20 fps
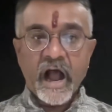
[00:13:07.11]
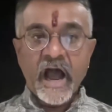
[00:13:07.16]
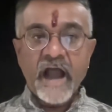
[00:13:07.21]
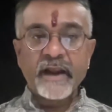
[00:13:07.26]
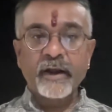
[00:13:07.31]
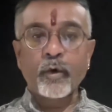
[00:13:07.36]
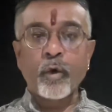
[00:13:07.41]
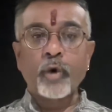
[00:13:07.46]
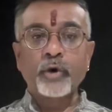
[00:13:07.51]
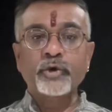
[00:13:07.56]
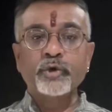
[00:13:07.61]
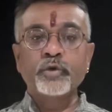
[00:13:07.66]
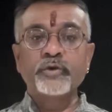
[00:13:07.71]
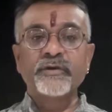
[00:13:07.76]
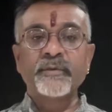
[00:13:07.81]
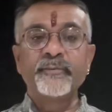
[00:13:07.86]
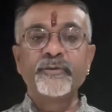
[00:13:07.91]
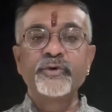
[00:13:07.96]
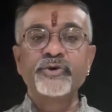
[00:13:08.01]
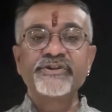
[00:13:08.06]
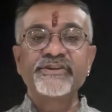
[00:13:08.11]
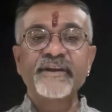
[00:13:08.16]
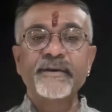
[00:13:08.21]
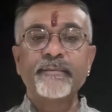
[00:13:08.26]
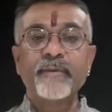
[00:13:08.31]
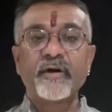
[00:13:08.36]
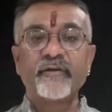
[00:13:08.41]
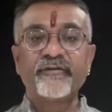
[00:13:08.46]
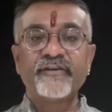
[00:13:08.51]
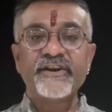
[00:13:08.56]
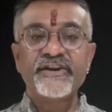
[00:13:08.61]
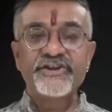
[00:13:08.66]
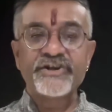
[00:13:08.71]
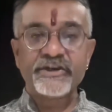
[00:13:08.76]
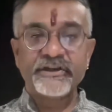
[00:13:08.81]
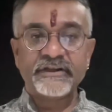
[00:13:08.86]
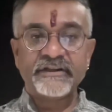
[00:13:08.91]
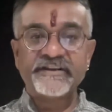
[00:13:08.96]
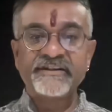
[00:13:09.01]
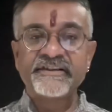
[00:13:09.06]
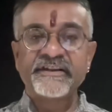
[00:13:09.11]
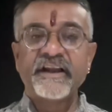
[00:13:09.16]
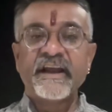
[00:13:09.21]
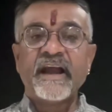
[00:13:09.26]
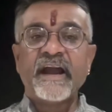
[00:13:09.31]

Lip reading: I wrote to the museum officials